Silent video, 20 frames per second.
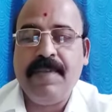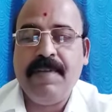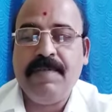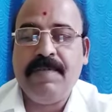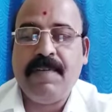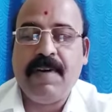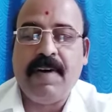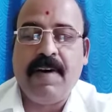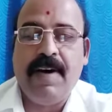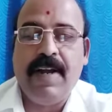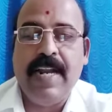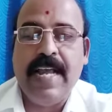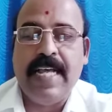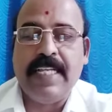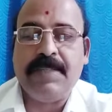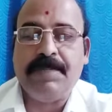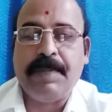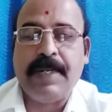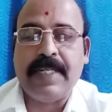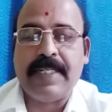for all
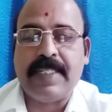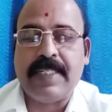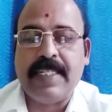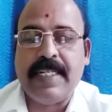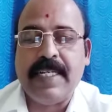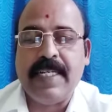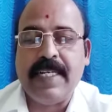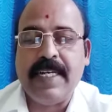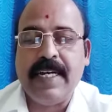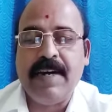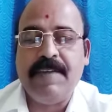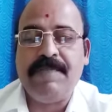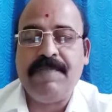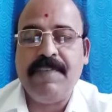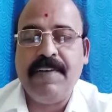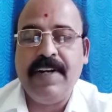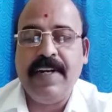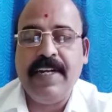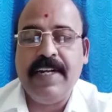aspects of